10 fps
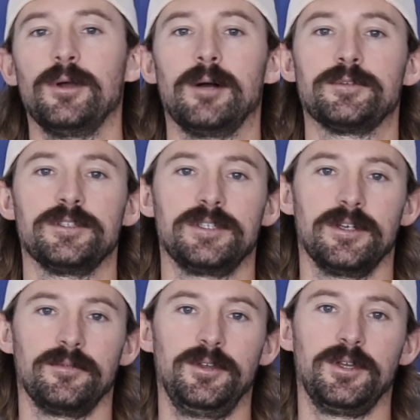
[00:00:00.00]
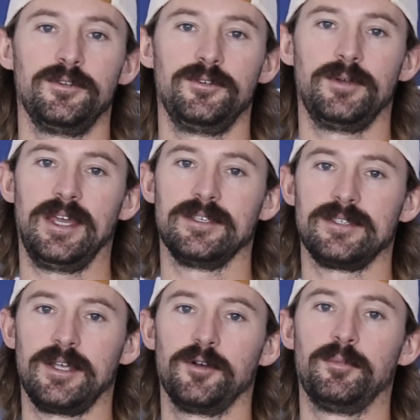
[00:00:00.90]
two options here. You can do a
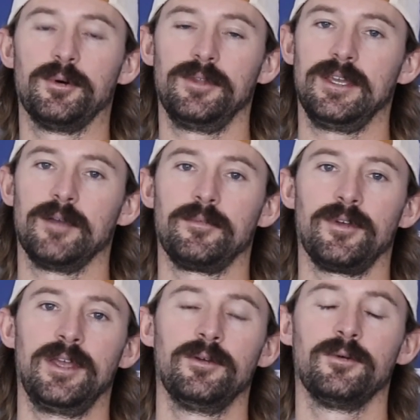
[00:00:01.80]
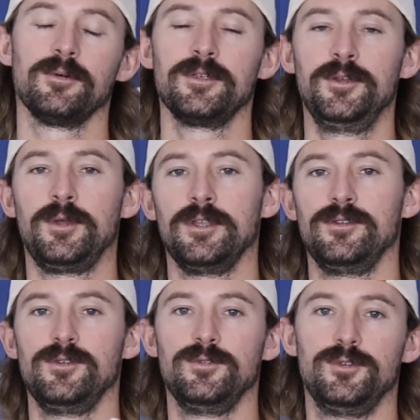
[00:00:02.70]
single single pulley upgrade, or you can
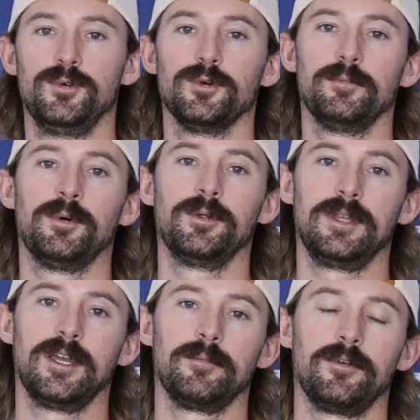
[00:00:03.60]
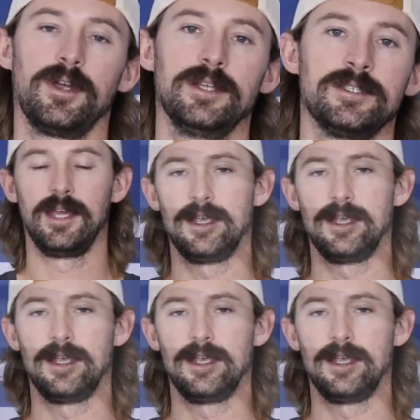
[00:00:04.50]
do dual pulley upgrades.